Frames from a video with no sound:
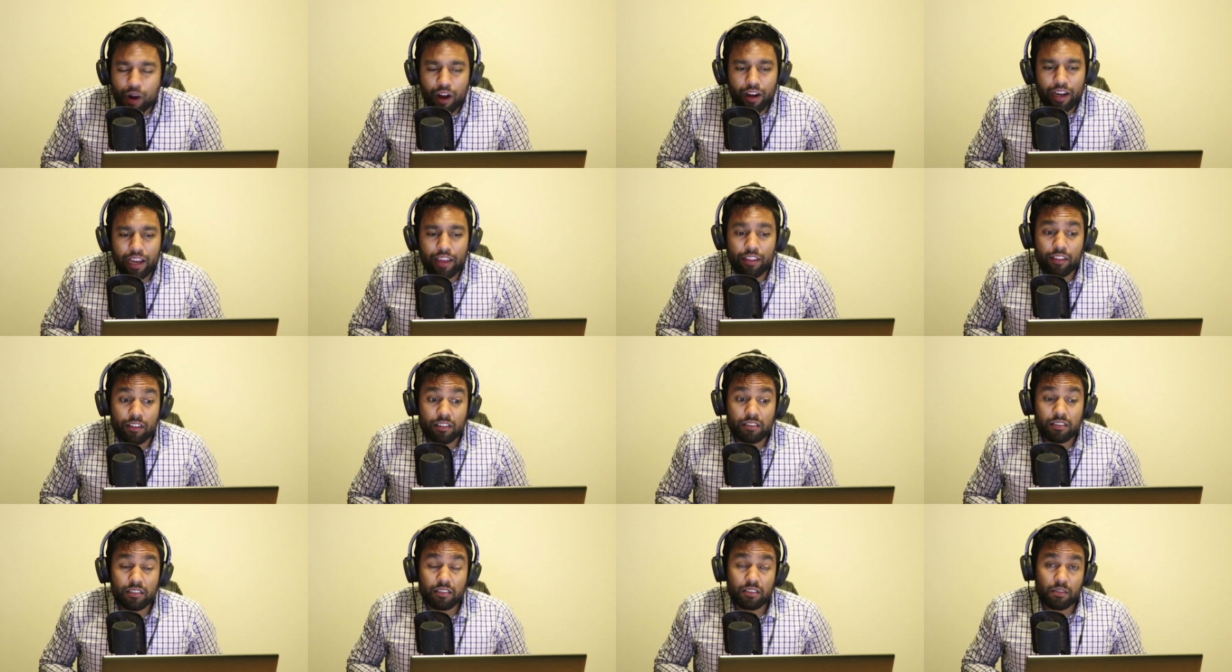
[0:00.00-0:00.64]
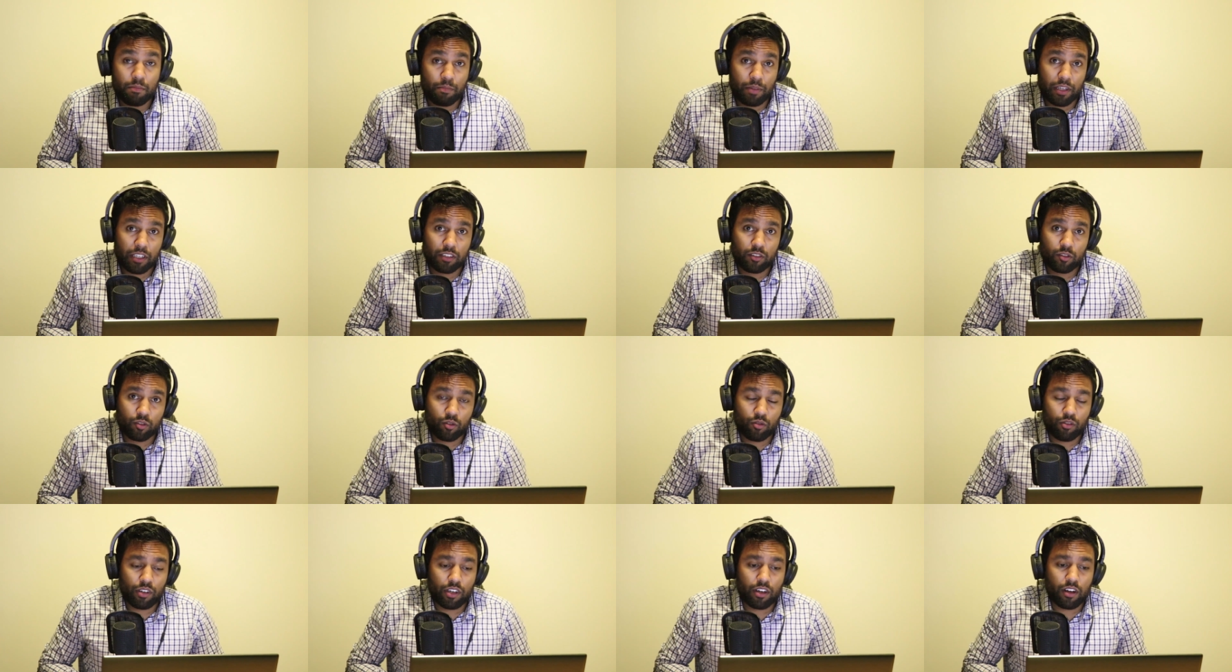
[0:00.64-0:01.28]
Okay, this is a big
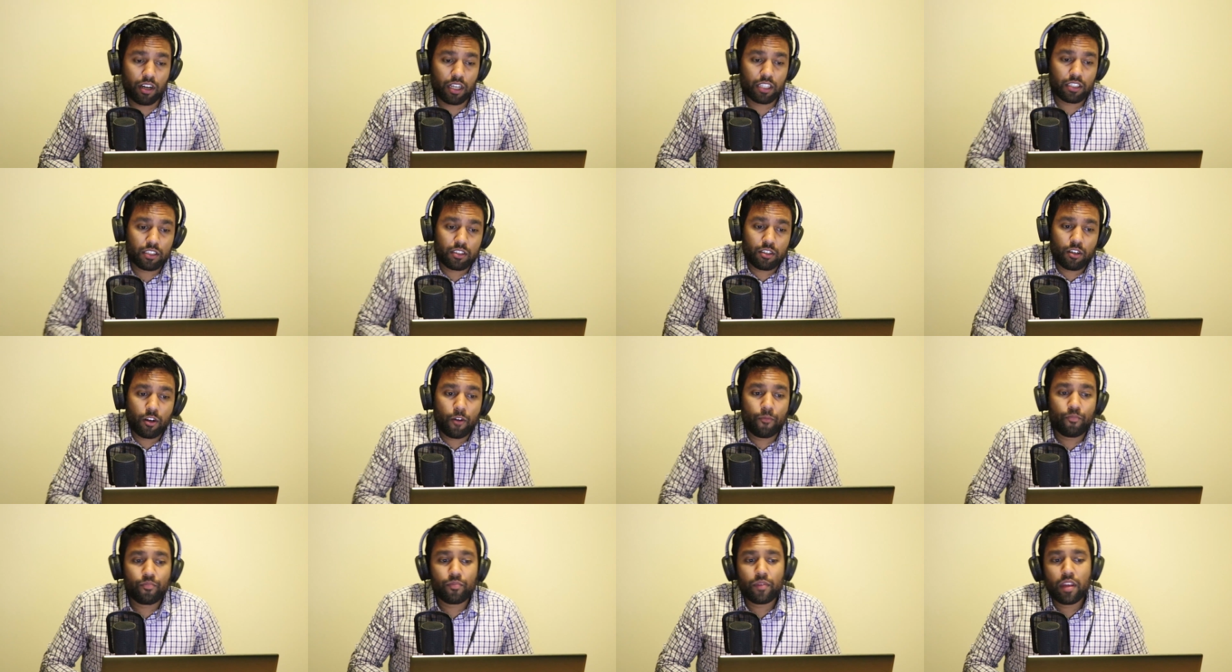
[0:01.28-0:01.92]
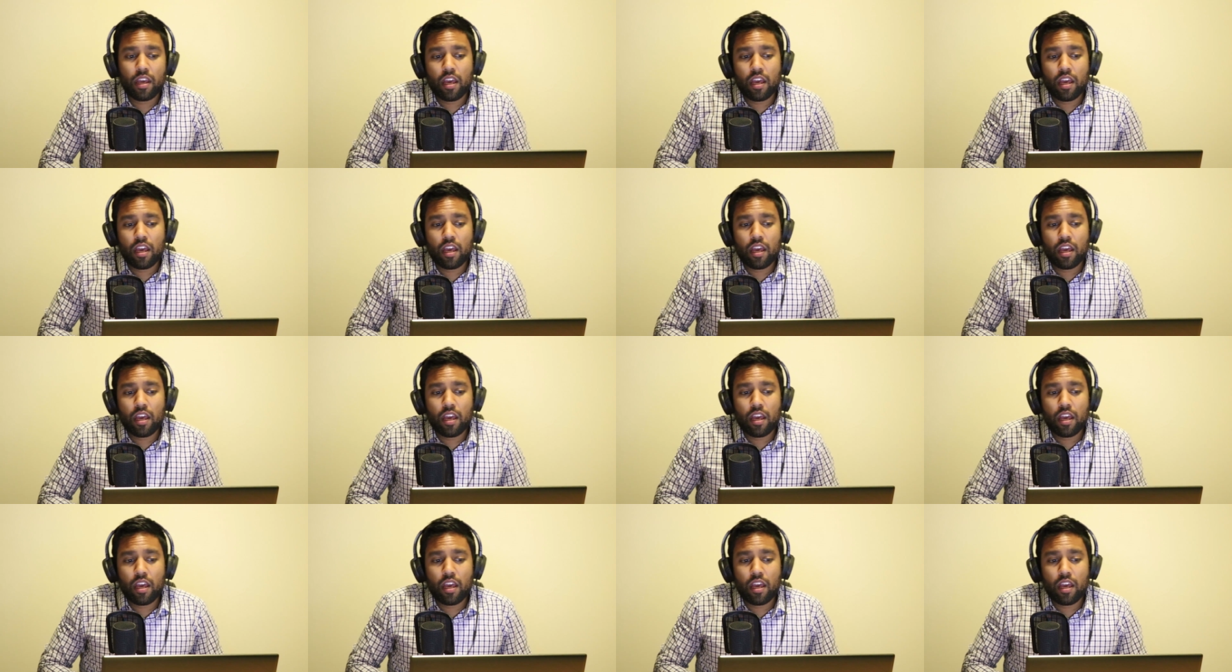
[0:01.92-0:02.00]
story, guys. So